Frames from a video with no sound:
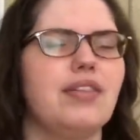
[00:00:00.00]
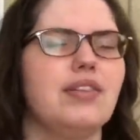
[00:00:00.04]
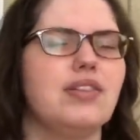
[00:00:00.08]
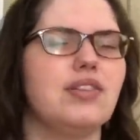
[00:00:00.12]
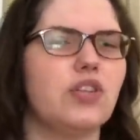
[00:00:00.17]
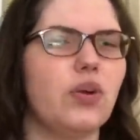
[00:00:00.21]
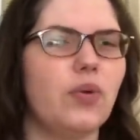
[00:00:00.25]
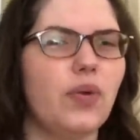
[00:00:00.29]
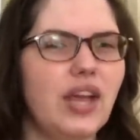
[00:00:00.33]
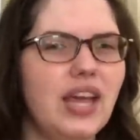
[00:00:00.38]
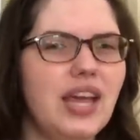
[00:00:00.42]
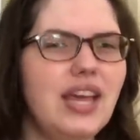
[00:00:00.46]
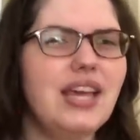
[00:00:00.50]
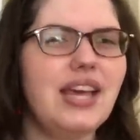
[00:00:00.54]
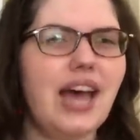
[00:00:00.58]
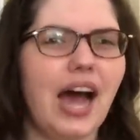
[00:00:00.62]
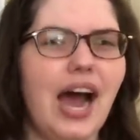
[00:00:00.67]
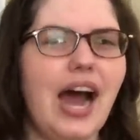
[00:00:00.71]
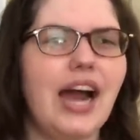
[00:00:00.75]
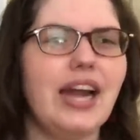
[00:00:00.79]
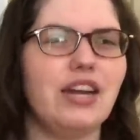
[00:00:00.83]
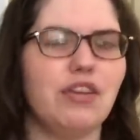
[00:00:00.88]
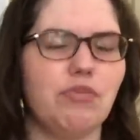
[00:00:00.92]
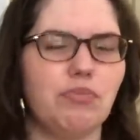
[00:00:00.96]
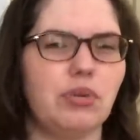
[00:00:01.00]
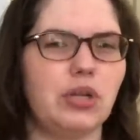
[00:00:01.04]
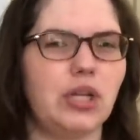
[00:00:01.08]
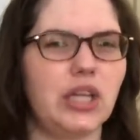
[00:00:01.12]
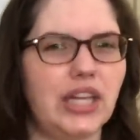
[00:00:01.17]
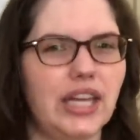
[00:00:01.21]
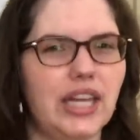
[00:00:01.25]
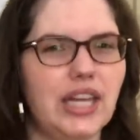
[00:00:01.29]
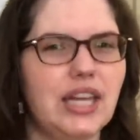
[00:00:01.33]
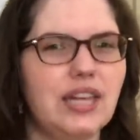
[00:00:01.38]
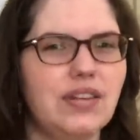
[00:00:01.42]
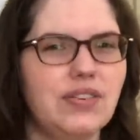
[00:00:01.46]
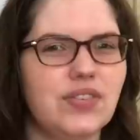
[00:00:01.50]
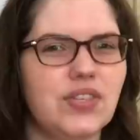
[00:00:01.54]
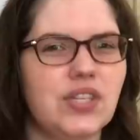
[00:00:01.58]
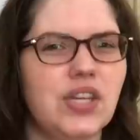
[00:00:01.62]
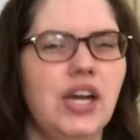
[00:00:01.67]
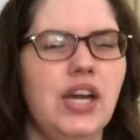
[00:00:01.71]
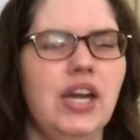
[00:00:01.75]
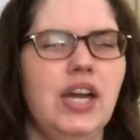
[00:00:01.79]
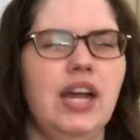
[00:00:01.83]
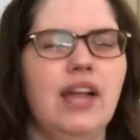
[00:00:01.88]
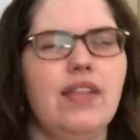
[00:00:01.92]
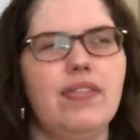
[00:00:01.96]
And so he kind of believes
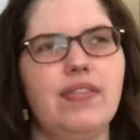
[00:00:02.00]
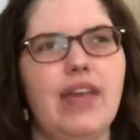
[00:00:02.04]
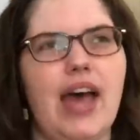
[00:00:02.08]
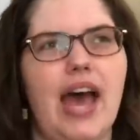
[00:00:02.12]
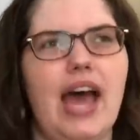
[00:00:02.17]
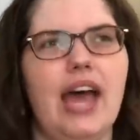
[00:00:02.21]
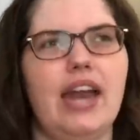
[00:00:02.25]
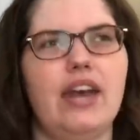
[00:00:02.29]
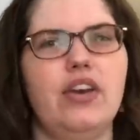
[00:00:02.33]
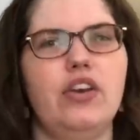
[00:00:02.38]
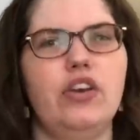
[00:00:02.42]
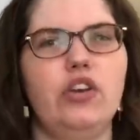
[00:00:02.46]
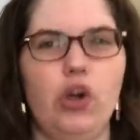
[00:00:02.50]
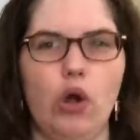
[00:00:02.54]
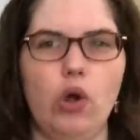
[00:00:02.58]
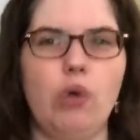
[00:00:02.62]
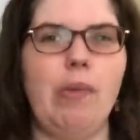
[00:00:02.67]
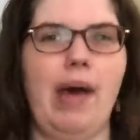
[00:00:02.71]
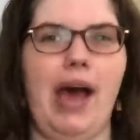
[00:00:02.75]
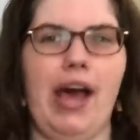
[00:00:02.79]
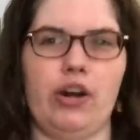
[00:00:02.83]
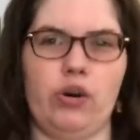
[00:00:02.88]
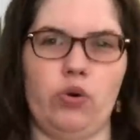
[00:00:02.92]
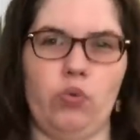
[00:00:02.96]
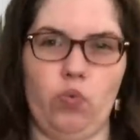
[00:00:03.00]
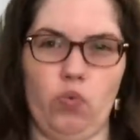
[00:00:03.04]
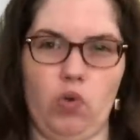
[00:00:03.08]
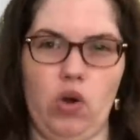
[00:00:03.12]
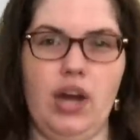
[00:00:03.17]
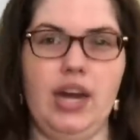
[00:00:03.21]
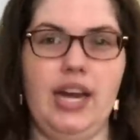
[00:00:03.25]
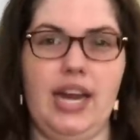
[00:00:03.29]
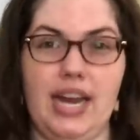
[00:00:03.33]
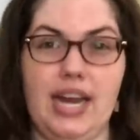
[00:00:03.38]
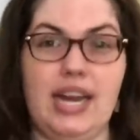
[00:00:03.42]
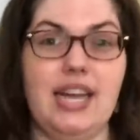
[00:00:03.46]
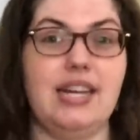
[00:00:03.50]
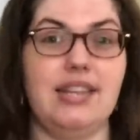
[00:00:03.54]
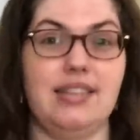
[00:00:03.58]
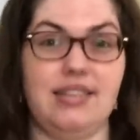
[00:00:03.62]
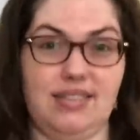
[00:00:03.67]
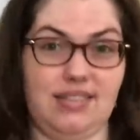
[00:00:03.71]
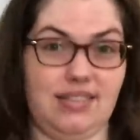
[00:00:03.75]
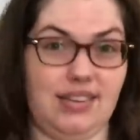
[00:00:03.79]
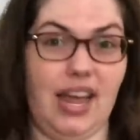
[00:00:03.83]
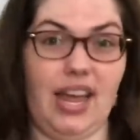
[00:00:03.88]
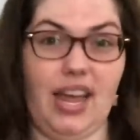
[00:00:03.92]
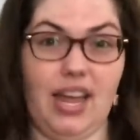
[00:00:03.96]
that no matter what, he is
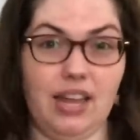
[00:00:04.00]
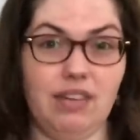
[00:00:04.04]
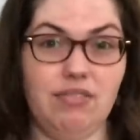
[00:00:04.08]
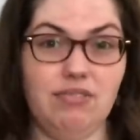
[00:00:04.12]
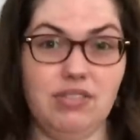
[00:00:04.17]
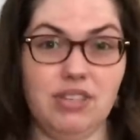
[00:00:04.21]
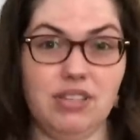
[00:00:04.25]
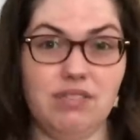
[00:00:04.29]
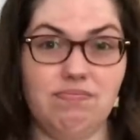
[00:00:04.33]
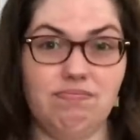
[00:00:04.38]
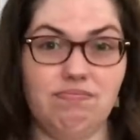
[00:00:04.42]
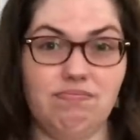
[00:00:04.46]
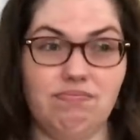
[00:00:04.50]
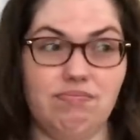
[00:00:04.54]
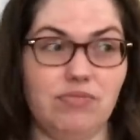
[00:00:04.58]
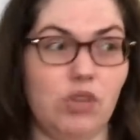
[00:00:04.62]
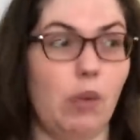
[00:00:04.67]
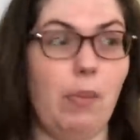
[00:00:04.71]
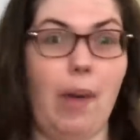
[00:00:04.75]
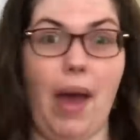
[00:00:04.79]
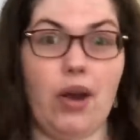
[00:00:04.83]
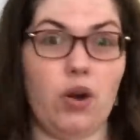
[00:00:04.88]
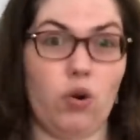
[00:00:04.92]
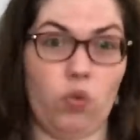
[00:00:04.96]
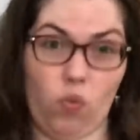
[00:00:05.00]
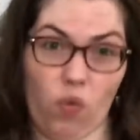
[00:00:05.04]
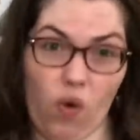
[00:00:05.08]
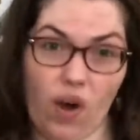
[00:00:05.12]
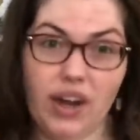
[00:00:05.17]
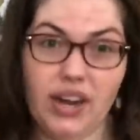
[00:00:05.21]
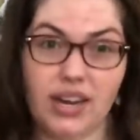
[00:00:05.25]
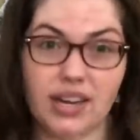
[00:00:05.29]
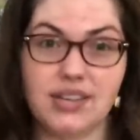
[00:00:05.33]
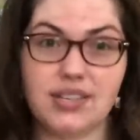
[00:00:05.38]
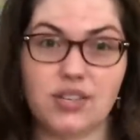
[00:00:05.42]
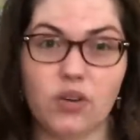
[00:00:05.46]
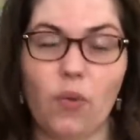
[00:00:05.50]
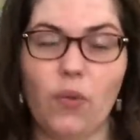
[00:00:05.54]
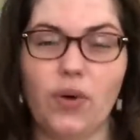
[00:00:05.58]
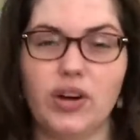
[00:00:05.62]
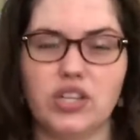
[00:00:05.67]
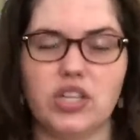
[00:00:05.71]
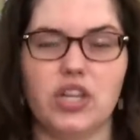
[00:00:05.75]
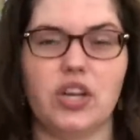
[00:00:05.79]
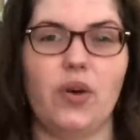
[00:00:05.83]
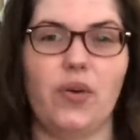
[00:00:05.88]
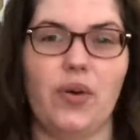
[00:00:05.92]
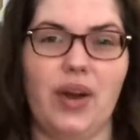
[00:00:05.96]
saved, no matter what, he's going
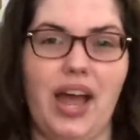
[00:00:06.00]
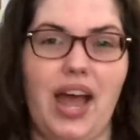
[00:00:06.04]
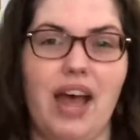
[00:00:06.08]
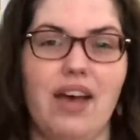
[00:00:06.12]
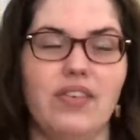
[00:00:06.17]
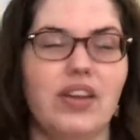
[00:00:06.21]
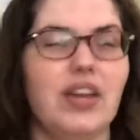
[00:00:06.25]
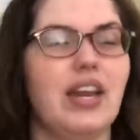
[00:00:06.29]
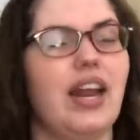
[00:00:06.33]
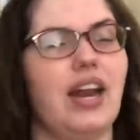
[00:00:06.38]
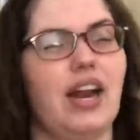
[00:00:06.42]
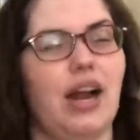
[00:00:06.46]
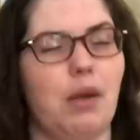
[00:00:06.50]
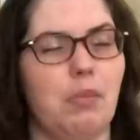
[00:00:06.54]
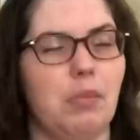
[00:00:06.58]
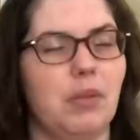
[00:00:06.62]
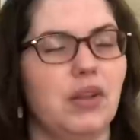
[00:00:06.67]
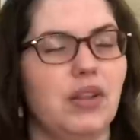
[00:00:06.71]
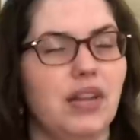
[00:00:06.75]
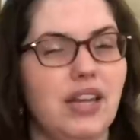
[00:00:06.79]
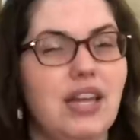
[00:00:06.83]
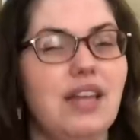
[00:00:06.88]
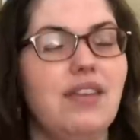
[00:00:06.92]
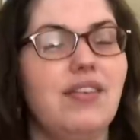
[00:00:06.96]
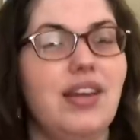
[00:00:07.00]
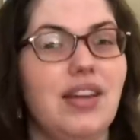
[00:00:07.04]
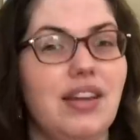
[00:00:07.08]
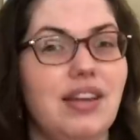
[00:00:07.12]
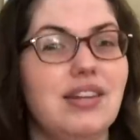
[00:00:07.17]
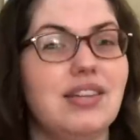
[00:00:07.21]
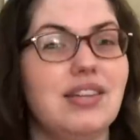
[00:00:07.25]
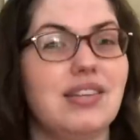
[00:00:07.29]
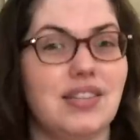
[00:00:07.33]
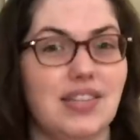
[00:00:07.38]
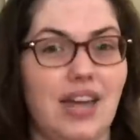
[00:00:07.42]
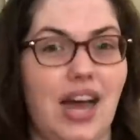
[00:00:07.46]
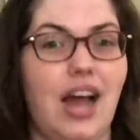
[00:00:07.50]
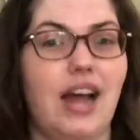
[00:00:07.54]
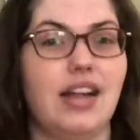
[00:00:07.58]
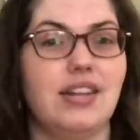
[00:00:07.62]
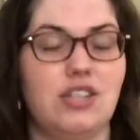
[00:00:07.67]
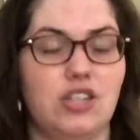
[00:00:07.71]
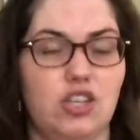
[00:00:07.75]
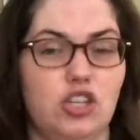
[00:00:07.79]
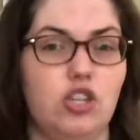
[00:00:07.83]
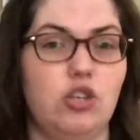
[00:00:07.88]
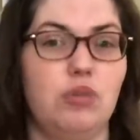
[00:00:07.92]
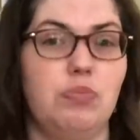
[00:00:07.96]
to go to heaven. And I believe he
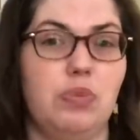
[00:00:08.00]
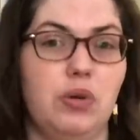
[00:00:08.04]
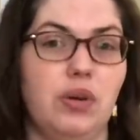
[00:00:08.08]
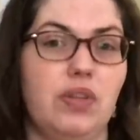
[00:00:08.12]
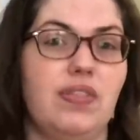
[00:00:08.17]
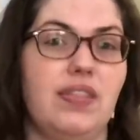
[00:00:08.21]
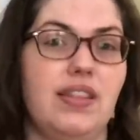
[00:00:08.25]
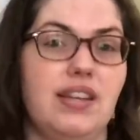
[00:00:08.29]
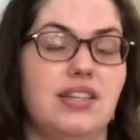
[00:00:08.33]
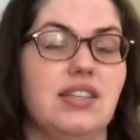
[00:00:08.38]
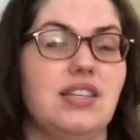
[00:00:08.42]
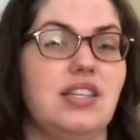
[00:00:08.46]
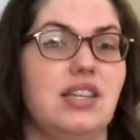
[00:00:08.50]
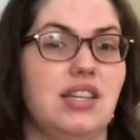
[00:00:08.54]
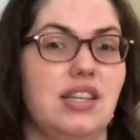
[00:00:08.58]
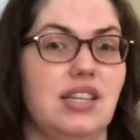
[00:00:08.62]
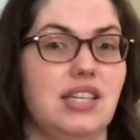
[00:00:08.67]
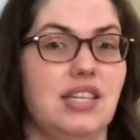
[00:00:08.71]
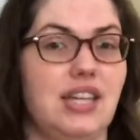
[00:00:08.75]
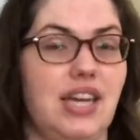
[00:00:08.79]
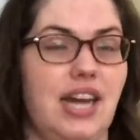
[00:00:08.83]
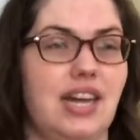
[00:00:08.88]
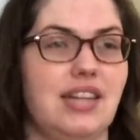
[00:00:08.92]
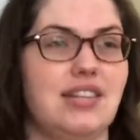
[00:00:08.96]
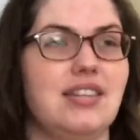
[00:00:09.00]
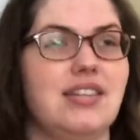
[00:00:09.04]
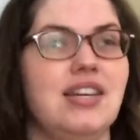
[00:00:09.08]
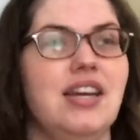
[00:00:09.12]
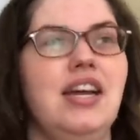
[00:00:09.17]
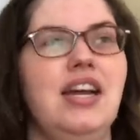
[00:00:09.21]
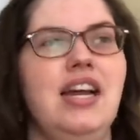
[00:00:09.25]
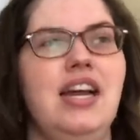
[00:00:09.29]
decides to put this to the test.